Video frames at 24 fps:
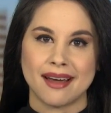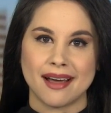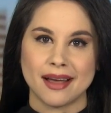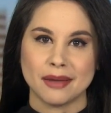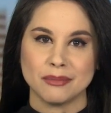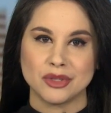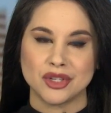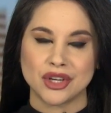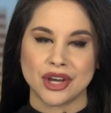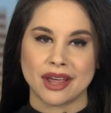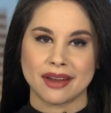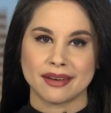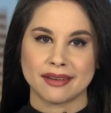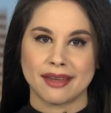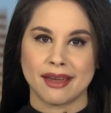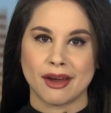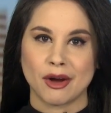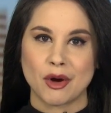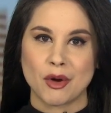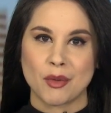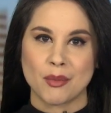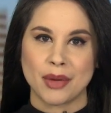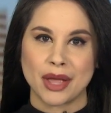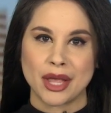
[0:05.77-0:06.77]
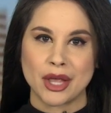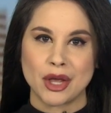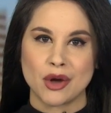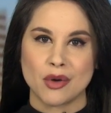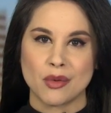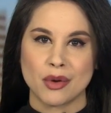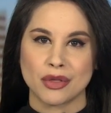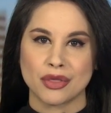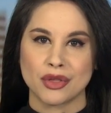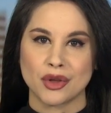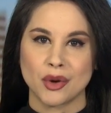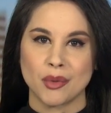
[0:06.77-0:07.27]
I'm Jan Carabeo
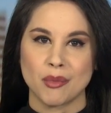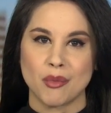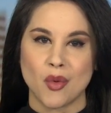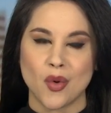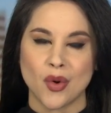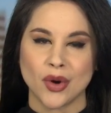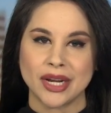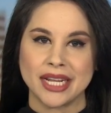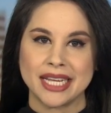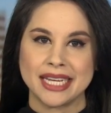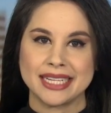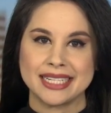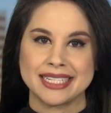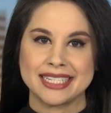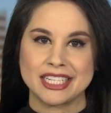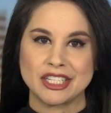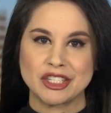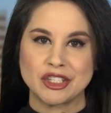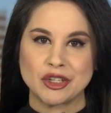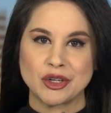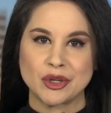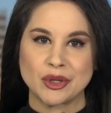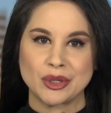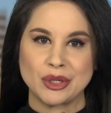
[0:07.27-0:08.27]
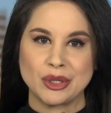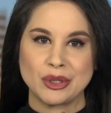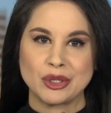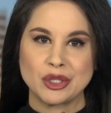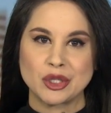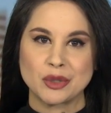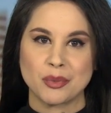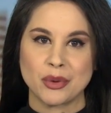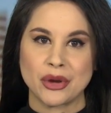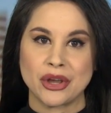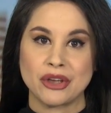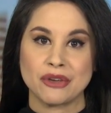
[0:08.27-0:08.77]
with your morning digital
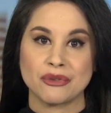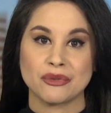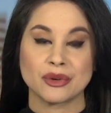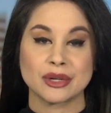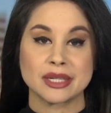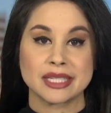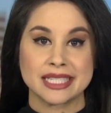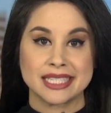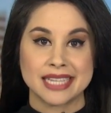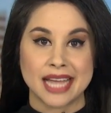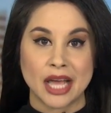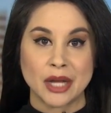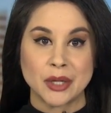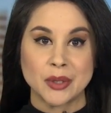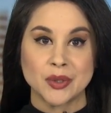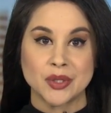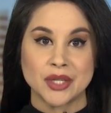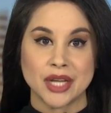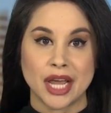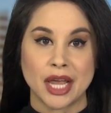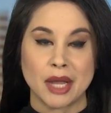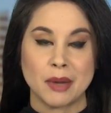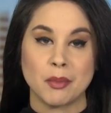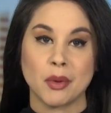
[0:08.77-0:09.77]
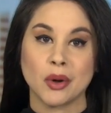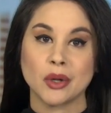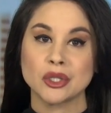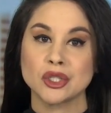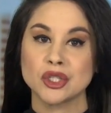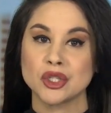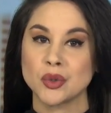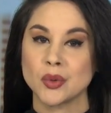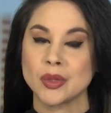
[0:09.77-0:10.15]
news brief for Saturday, March